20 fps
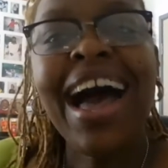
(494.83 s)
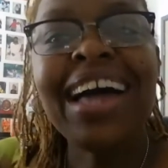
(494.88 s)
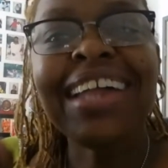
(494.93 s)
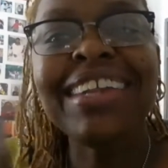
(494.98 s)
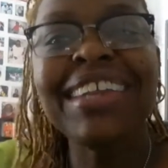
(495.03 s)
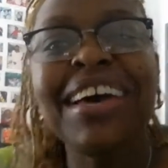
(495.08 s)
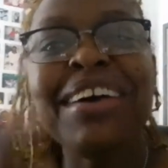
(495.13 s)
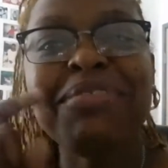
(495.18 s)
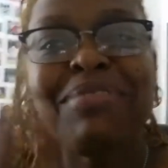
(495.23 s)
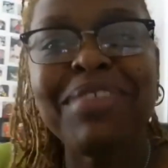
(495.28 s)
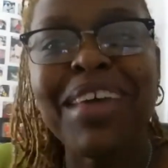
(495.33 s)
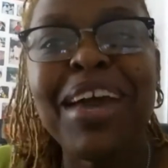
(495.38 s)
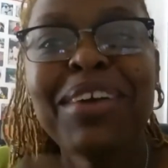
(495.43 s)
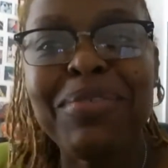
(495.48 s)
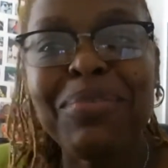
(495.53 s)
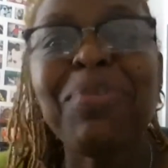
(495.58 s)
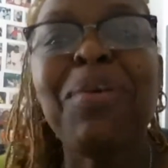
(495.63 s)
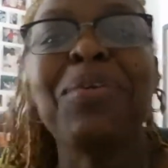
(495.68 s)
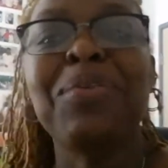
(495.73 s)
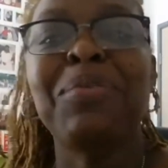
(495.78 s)
I love
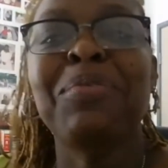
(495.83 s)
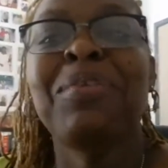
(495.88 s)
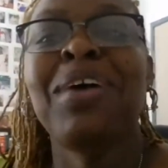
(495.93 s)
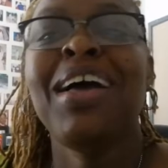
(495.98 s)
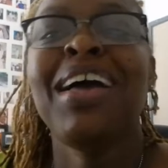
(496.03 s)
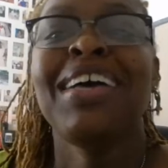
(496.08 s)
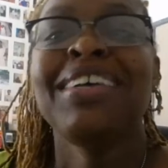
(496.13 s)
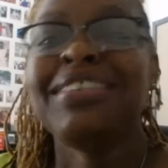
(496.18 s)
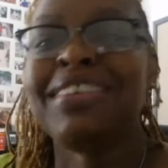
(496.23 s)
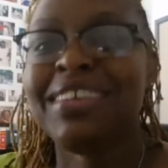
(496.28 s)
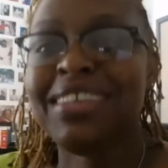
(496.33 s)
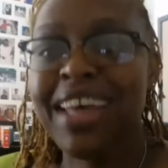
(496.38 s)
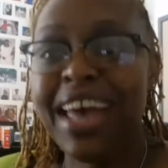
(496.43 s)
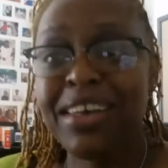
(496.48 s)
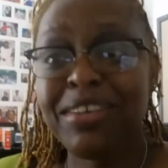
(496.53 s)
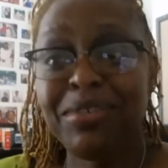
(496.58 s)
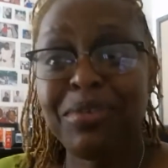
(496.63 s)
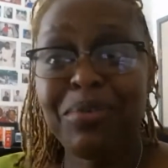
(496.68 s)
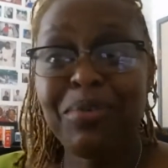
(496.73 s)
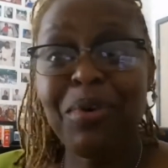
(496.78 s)
that quote. So
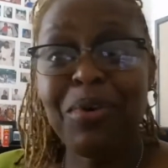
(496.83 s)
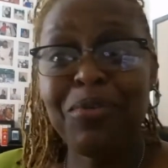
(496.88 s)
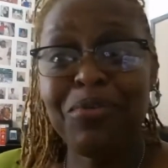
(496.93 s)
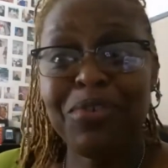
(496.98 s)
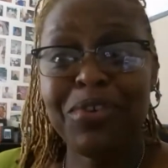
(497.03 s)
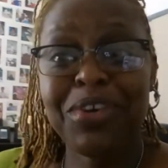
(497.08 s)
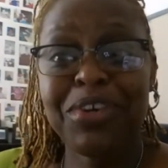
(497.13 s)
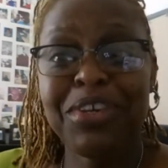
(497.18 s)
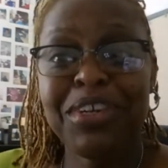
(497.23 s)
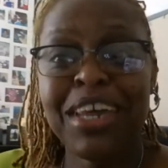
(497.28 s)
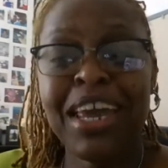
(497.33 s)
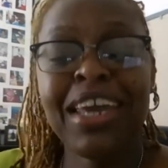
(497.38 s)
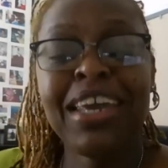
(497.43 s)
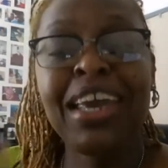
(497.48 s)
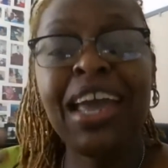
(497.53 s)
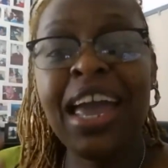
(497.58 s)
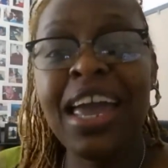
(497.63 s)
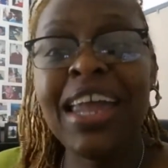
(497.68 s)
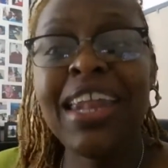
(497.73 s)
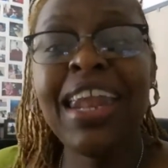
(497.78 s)
that's the quote for you,
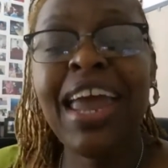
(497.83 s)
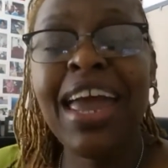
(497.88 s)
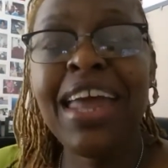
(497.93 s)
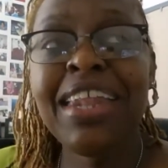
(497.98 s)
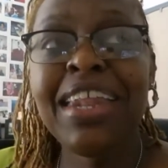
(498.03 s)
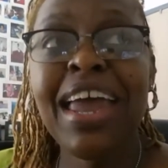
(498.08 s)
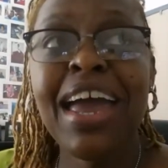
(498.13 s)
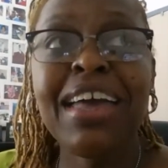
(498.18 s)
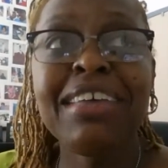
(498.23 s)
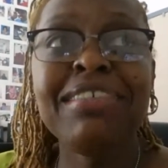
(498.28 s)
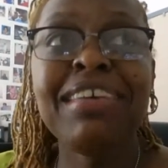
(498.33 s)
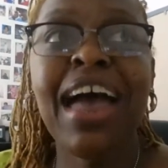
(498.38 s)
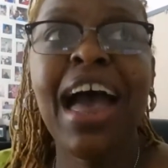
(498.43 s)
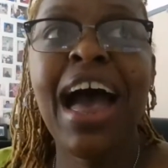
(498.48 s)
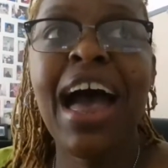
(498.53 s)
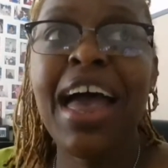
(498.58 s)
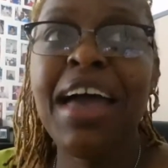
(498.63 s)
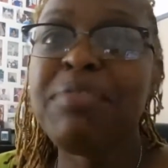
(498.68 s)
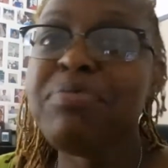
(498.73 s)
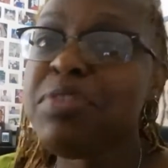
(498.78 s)
Jay. And that's,
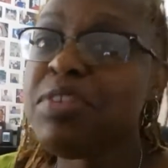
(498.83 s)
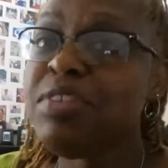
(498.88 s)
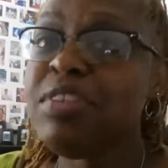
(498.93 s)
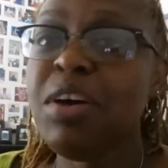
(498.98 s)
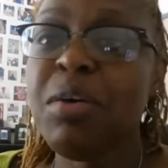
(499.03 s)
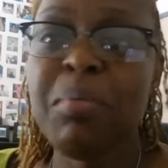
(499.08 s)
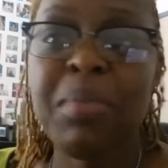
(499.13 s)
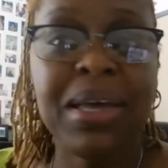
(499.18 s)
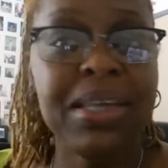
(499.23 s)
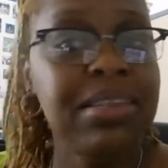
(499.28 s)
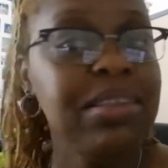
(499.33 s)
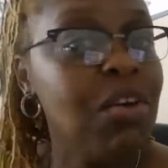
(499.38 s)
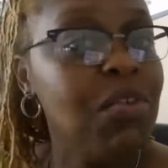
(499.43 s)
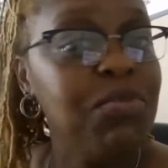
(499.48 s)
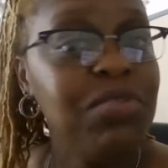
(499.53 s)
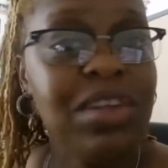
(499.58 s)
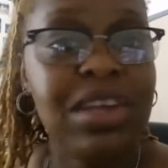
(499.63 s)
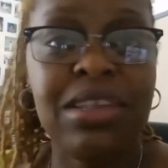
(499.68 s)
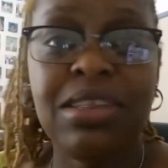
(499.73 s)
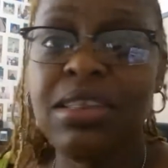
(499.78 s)
I have to tell
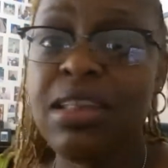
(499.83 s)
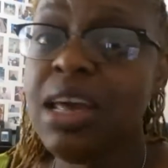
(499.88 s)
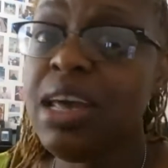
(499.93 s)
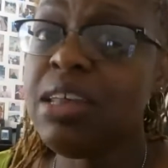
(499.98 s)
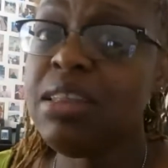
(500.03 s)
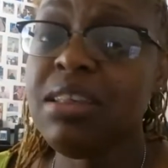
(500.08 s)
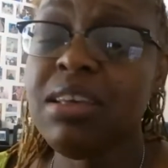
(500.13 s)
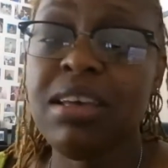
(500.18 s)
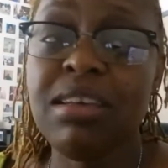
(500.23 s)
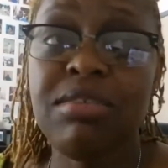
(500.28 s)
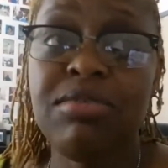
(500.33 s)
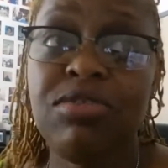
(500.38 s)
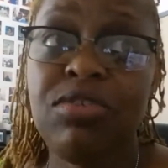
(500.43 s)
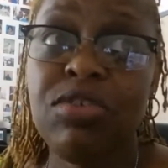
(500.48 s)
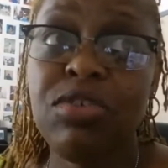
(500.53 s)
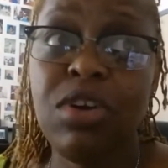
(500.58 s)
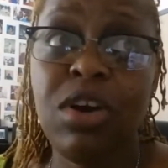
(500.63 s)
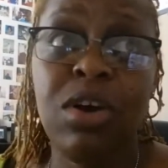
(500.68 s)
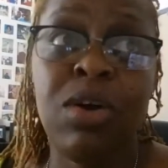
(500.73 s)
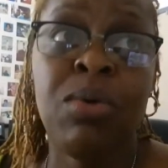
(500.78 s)
myself these things
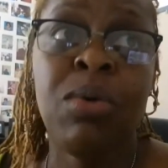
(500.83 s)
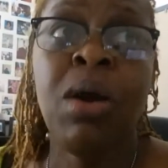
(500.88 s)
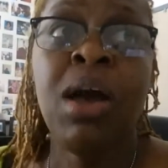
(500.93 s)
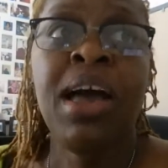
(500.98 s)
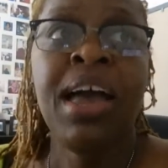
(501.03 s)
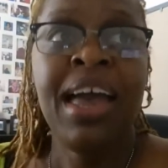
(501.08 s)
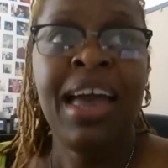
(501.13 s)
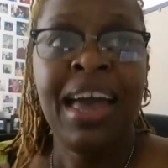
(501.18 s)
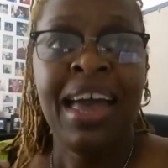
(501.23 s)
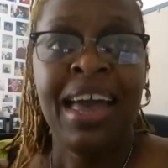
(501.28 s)
because, you know,